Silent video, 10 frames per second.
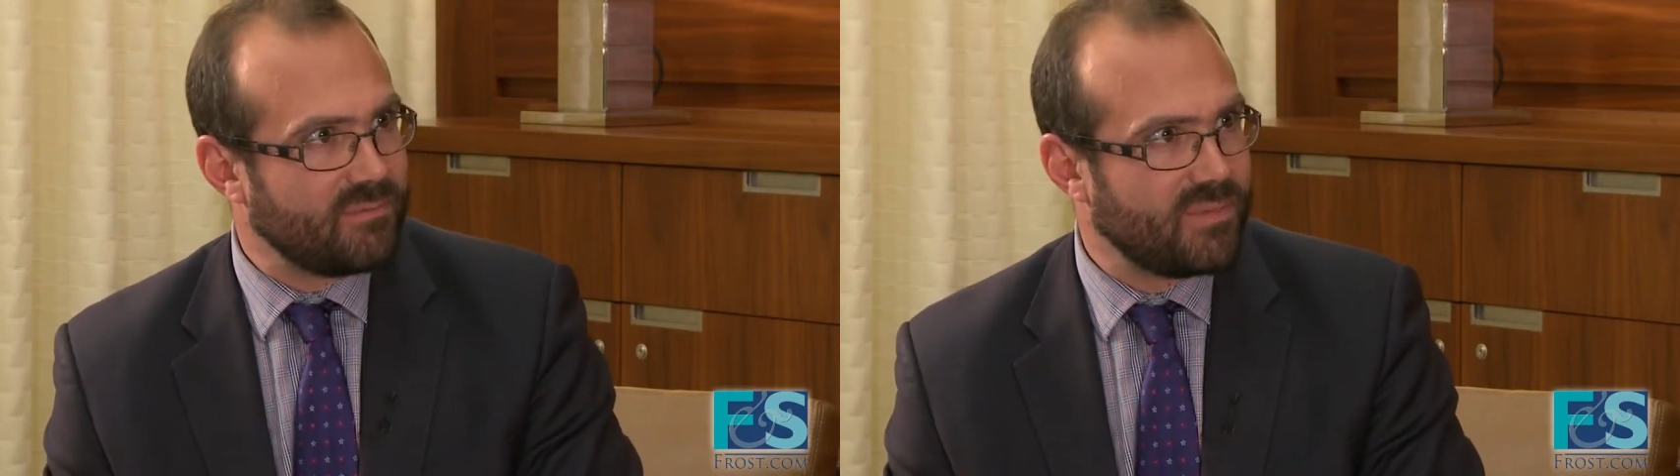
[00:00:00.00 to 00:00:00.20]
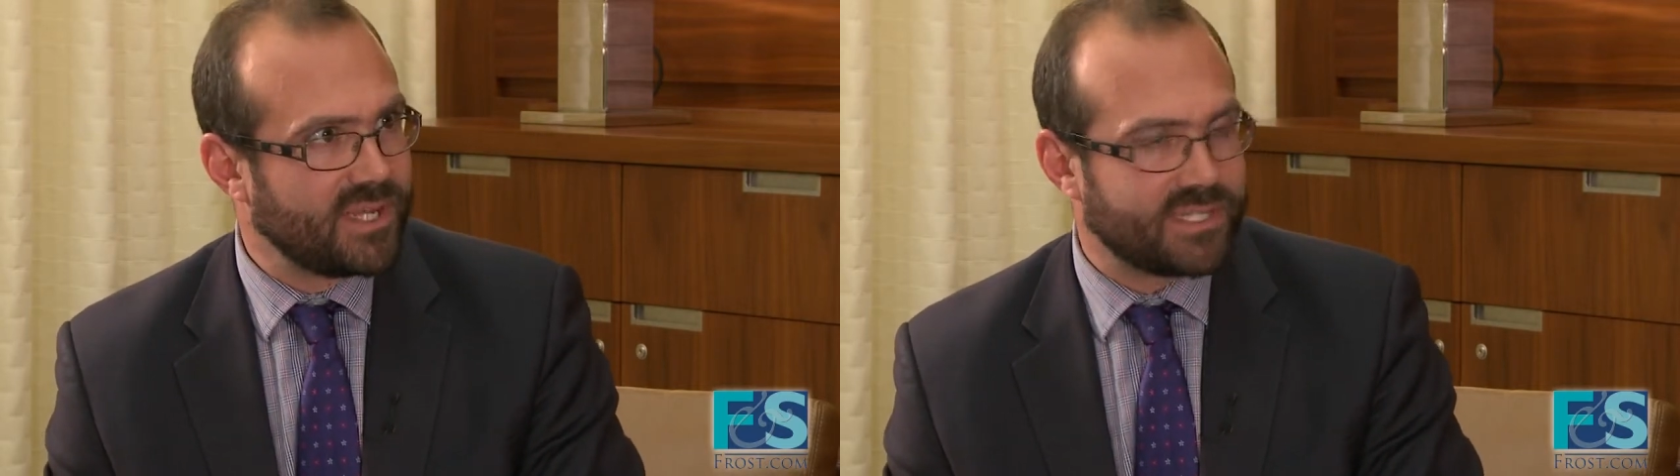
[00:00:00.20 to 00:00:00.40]

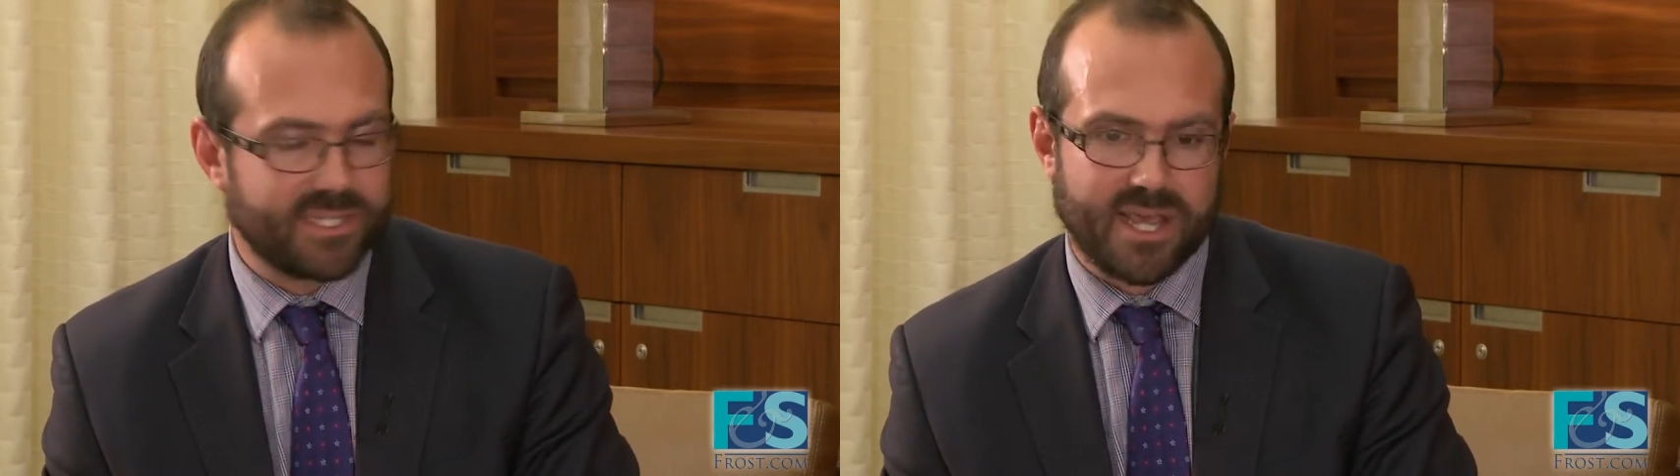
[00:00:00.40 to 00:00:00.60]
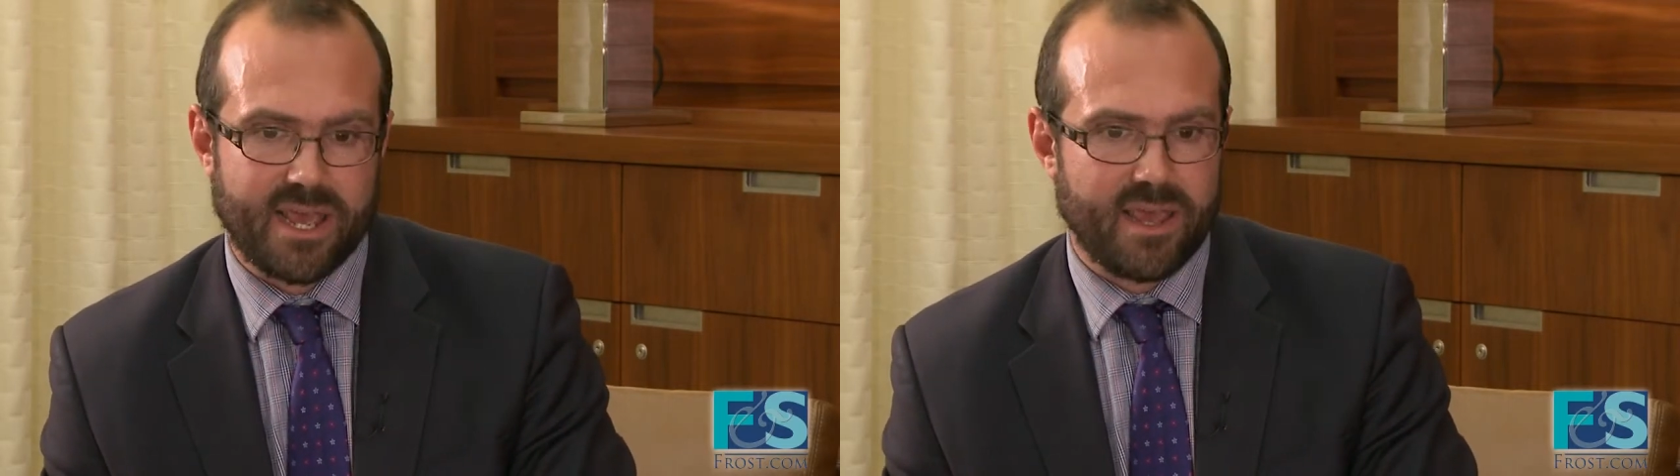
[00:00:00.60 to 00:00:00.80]
but
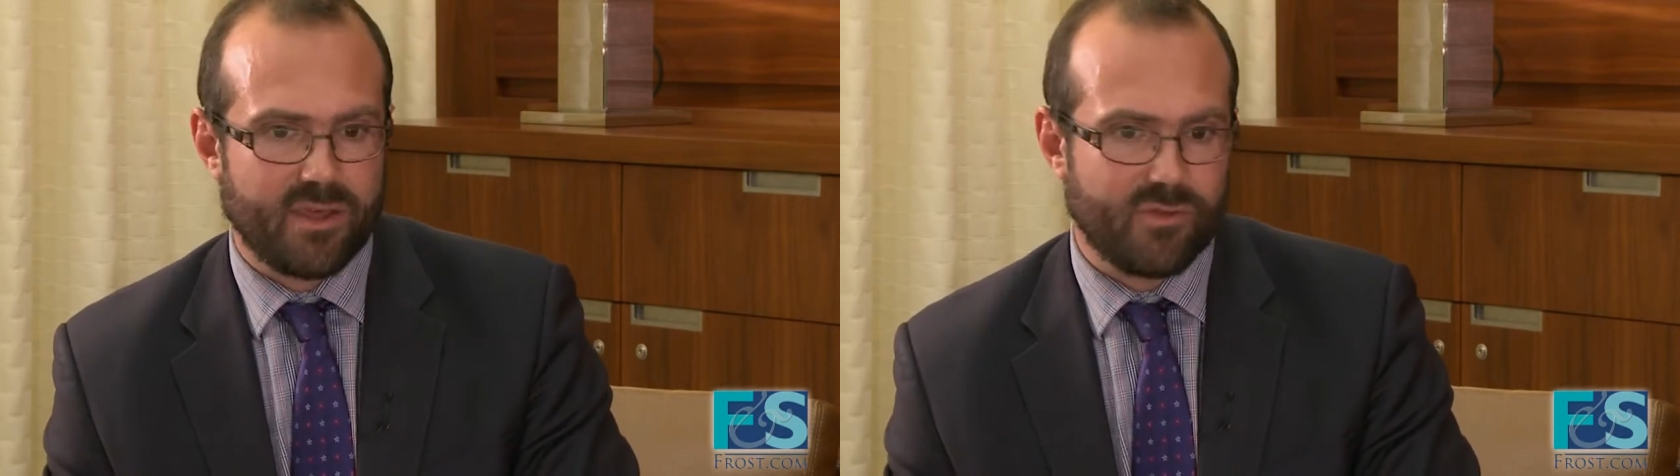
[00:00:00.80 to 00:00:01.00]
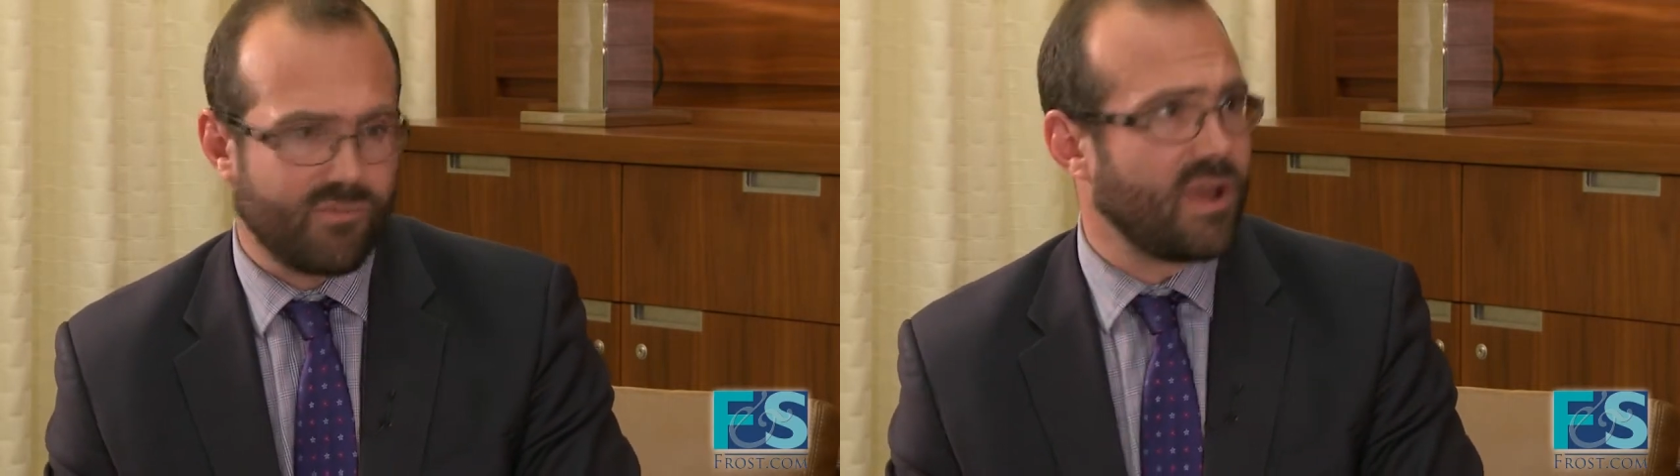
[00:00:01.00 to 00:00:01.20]

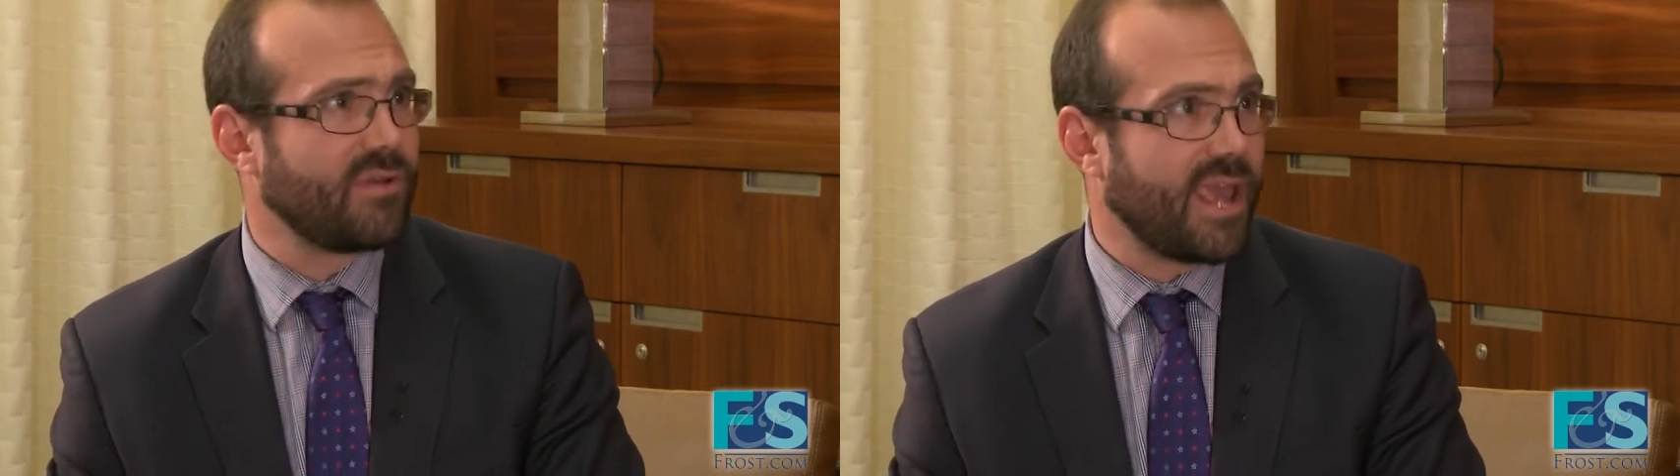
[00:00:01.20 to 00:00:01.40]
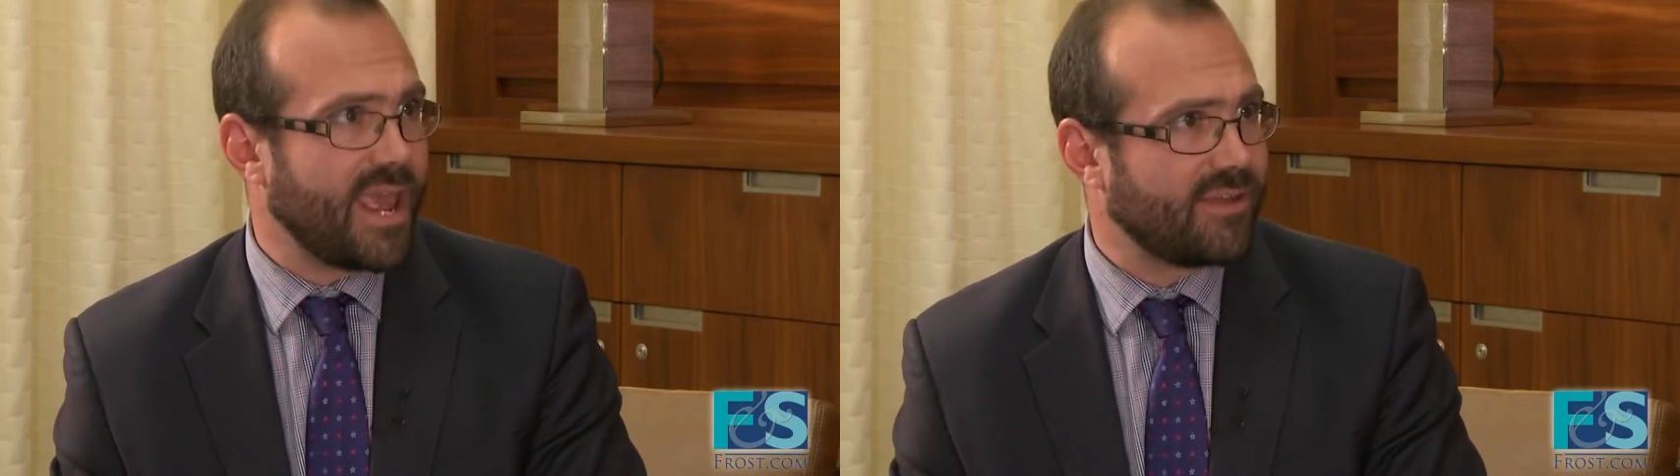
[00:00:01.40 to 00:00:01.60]
the road
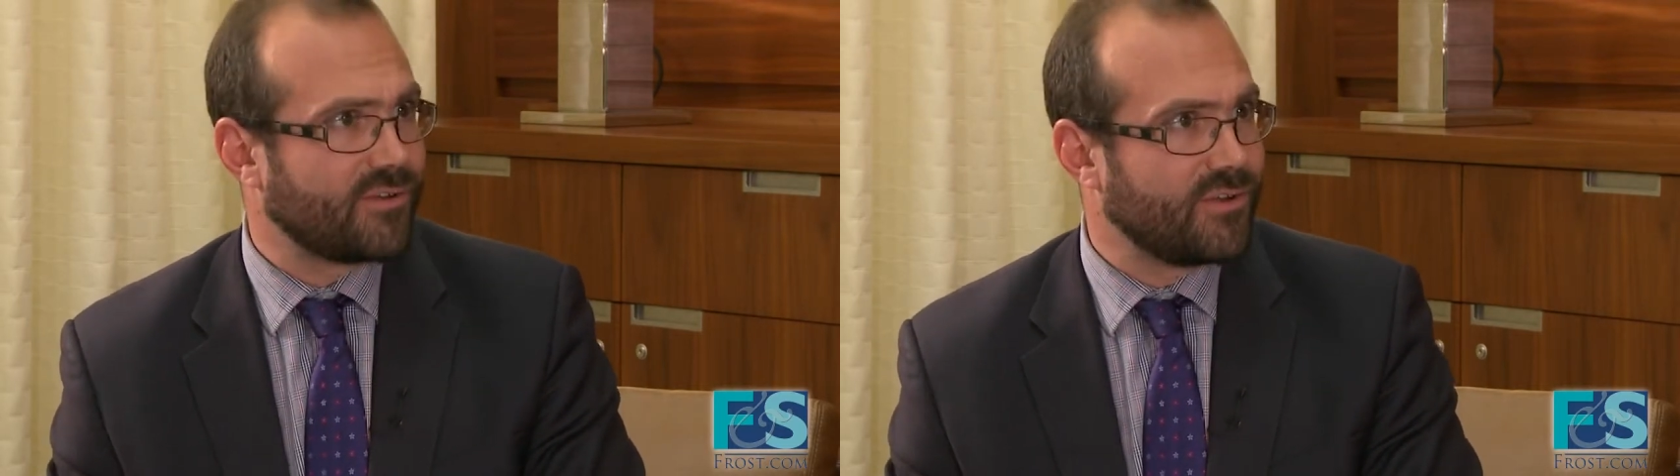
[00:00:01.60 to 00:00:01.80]
ahead